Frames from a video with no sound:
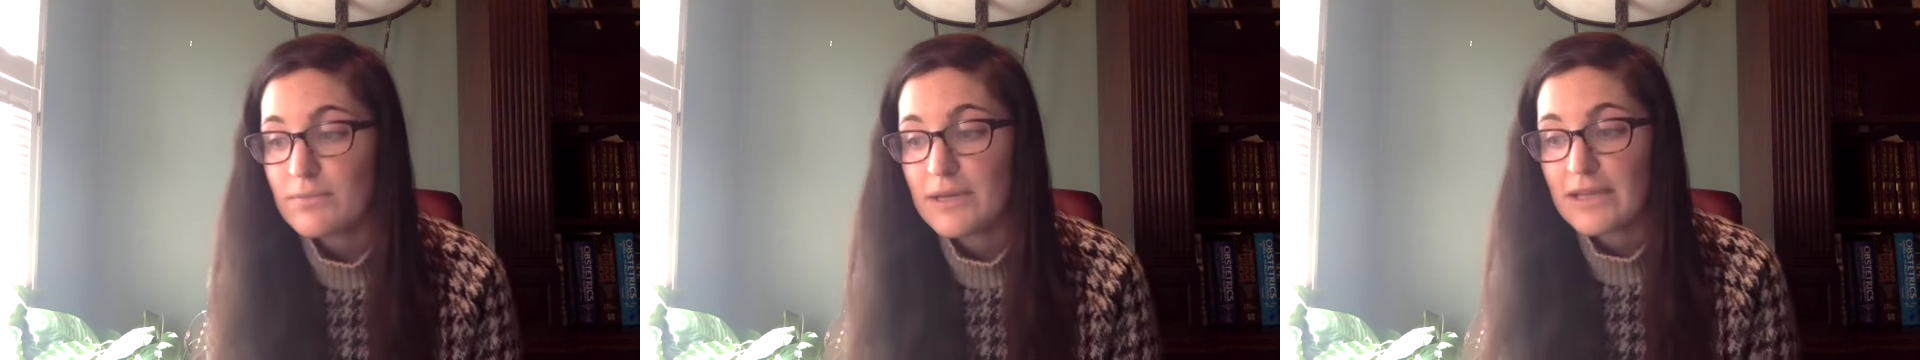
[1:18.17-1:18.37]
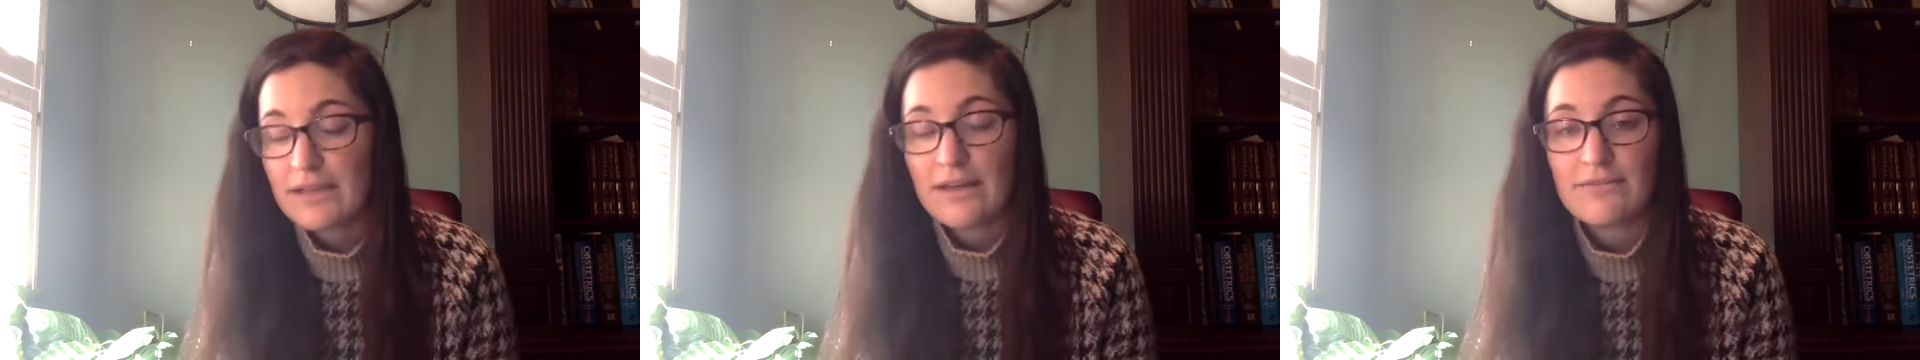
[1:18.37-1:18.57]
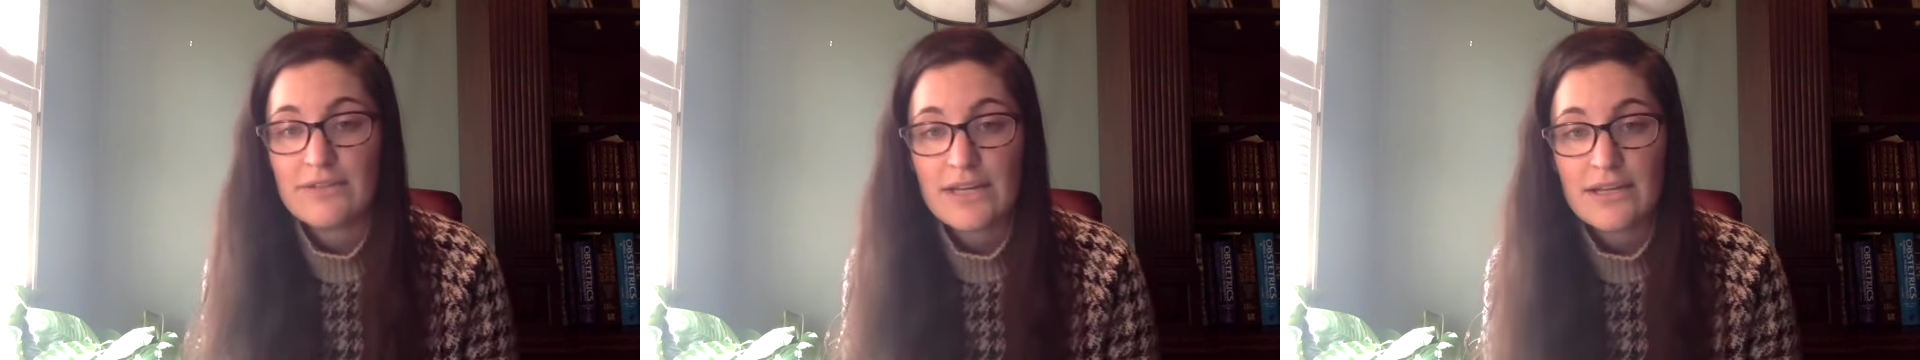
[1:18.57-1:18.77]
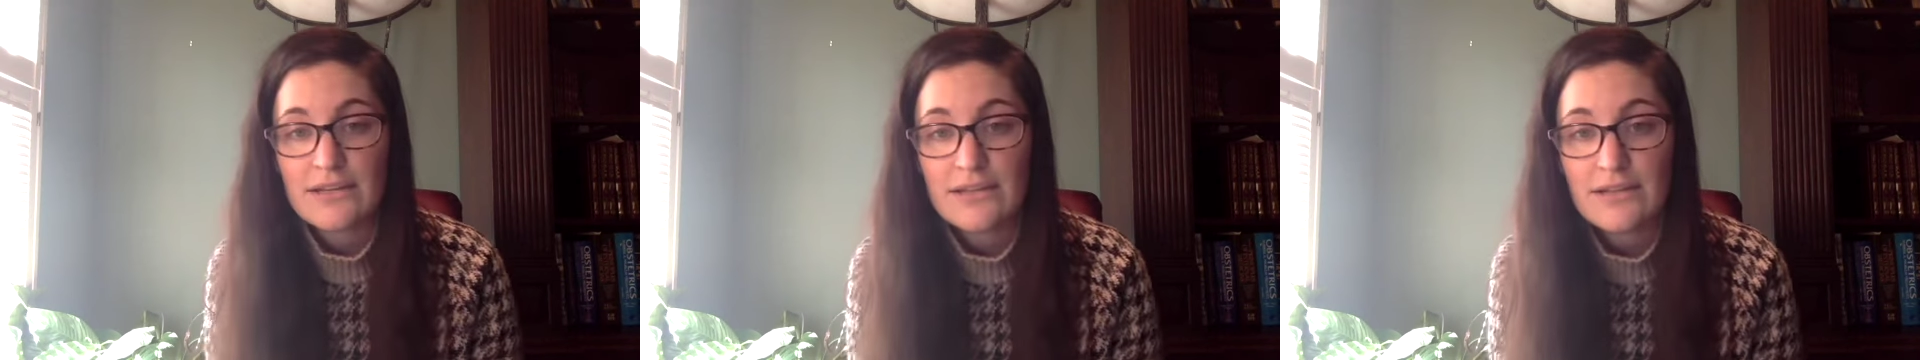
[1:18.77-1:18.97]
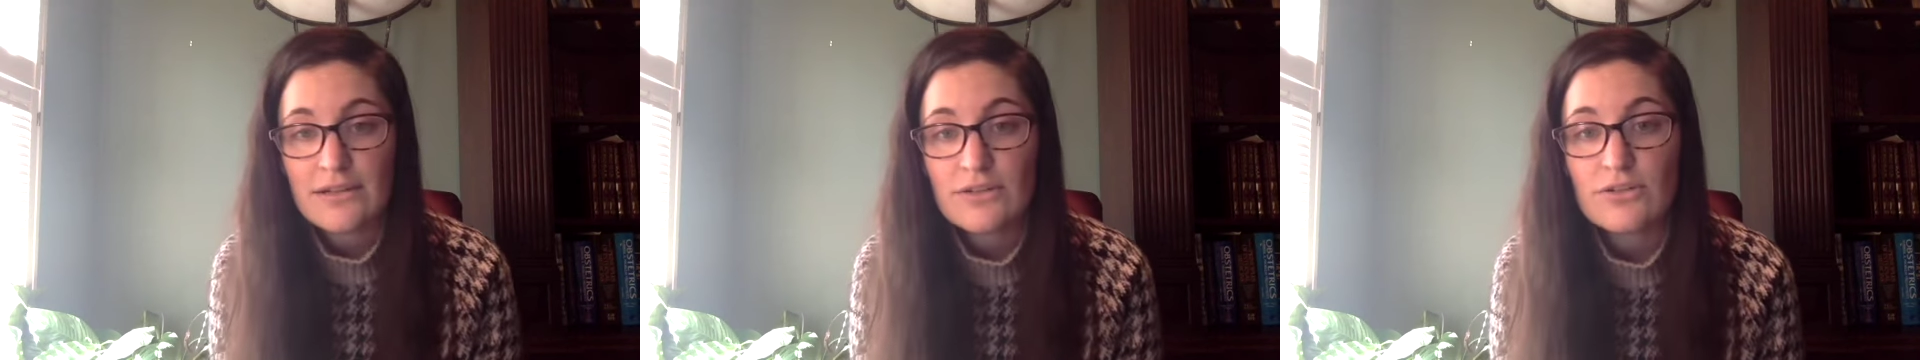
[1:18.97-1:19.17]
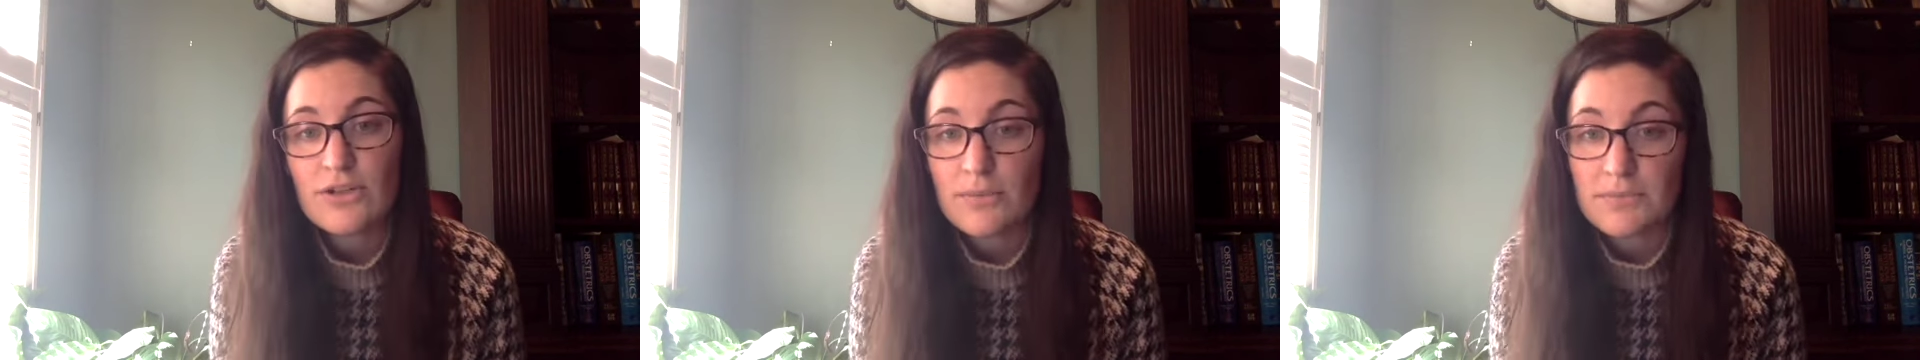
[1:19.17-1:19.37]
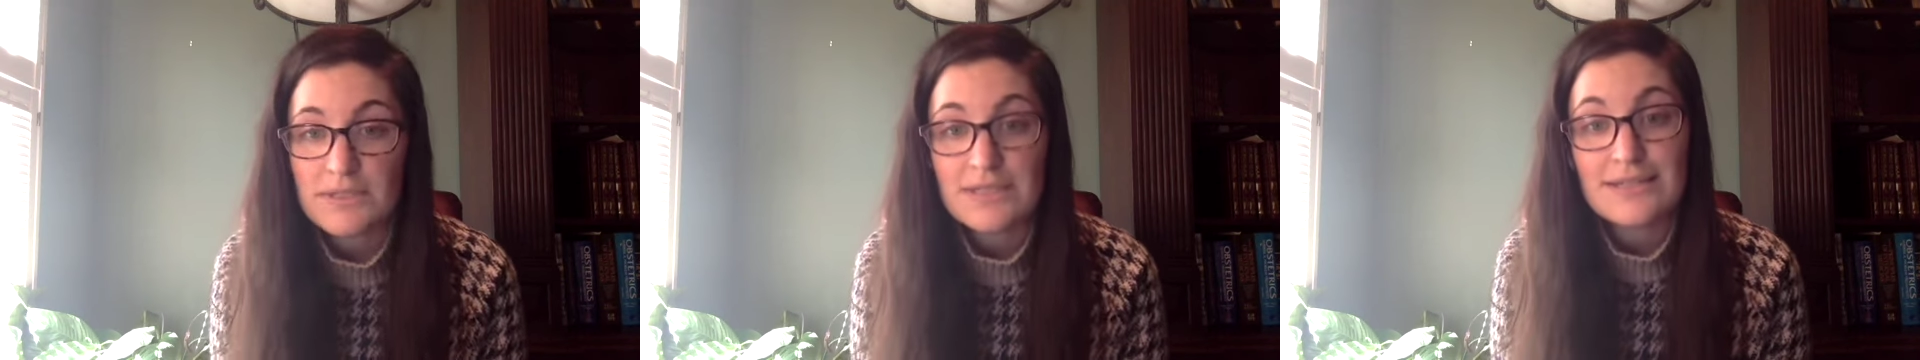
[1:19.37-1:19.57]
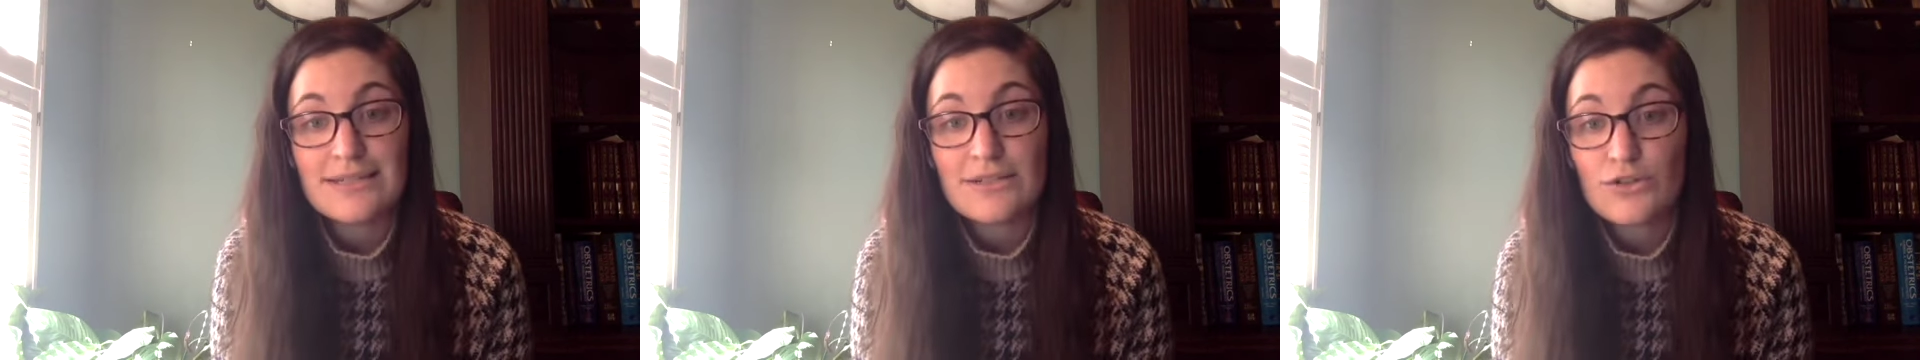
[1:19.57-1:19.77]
being left-handed jumps to